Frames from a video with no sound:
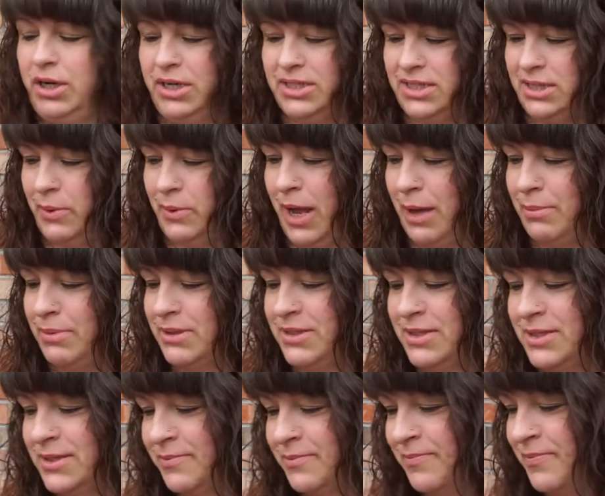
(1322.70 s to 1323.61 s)
to see what
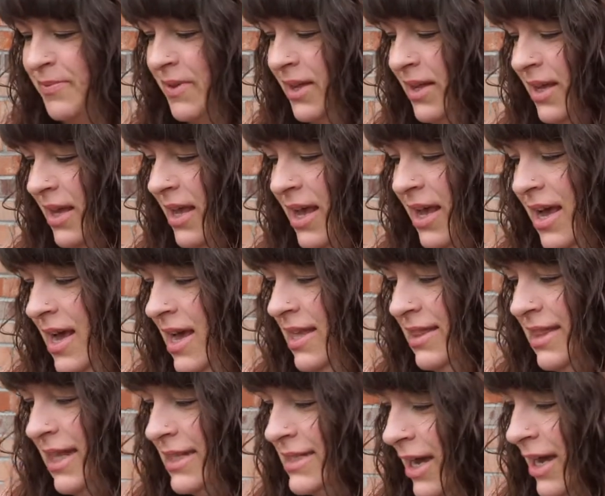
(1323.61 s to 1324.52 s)
happens.
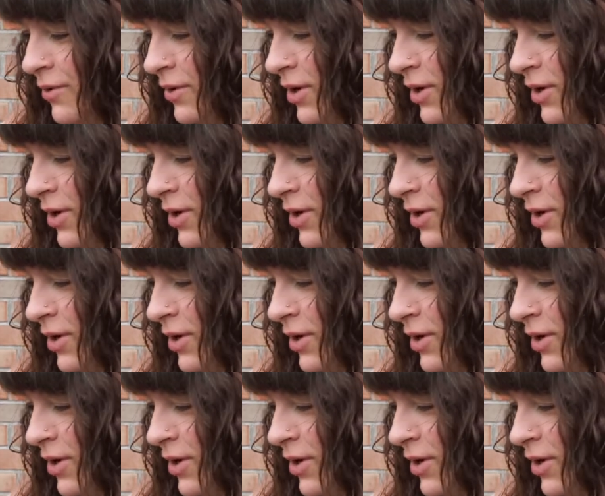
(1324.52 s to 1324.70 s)
That's how it